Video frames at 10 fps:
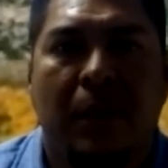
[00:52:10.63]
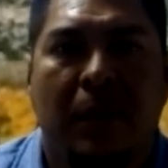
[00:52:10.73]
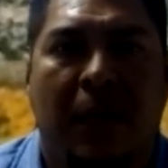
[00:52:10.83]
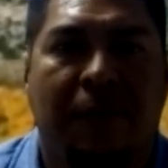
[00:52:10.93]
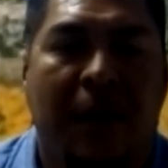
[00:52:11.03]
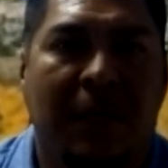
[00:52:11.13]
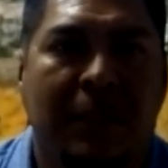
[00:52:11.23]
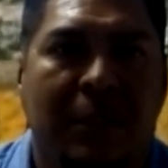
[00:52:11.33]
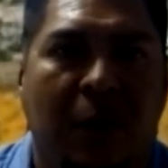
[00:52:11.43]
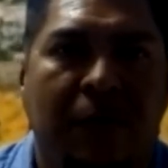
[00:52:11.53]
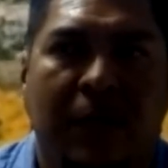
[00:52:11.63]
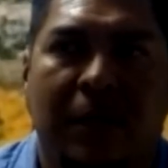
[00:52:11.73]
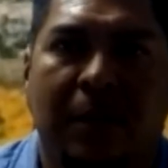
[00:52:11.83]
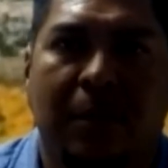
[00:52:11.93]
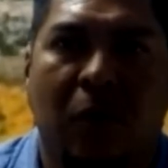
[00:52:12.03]
I found myself
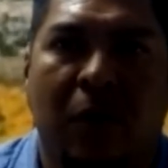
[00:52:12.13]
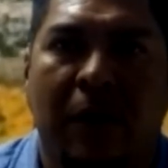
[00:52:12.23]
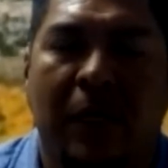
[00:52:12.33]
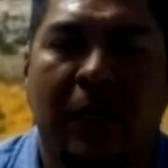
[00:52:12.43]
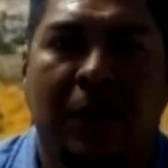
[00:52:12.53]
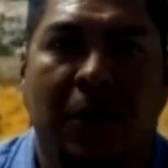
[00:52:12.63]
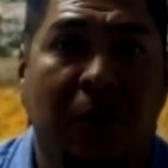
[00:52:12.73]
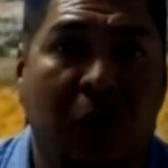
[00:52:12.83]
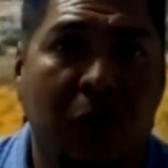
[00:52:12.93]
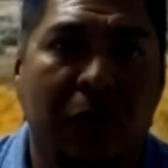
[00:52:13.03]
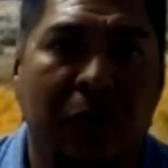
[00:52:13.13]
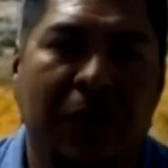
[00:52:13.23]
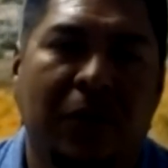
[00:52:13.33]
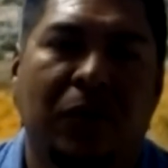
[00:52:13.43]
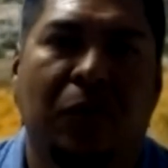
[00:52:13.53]
in a deeper hole,
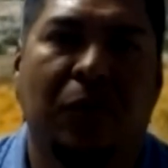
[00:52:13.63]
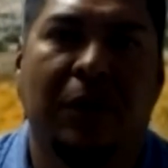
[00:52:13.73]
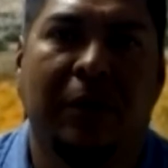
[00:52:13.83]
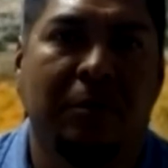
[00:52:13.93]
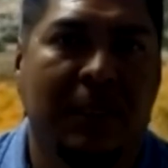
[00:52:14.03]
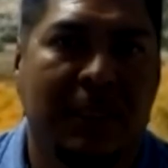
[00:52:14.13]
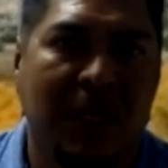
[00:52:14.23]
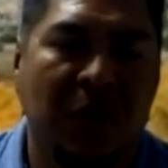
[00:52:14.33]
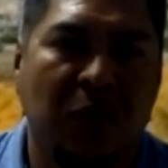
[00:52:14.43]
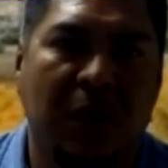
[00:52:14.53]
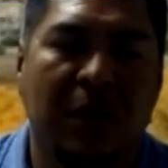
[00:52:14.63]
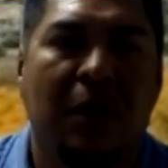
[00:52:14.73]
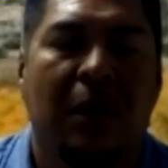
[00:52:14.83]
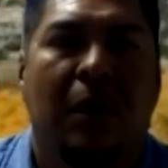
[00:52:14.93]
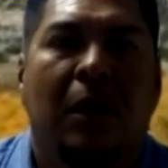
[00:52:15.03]
to where it was my second one.
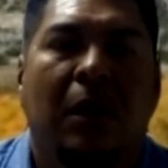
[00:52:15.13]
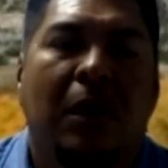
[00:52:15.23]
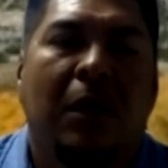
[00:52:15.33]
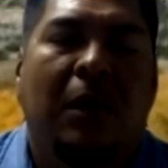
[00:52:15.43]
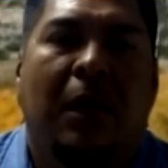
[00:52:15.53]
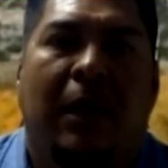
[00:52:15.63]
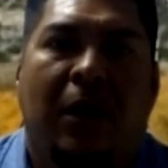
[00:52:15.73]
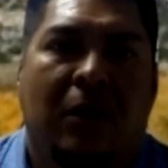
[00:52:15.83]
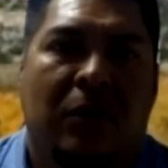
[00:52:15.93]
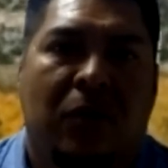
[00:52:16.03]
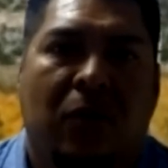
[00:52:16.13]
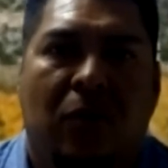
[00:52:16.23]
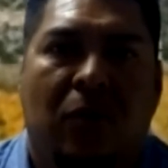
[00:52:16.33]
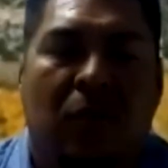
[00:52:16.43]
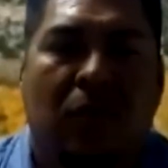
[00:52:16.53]
And
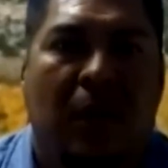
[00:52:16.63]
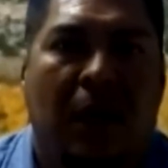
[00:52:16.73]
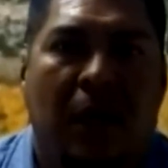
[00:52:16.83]
also,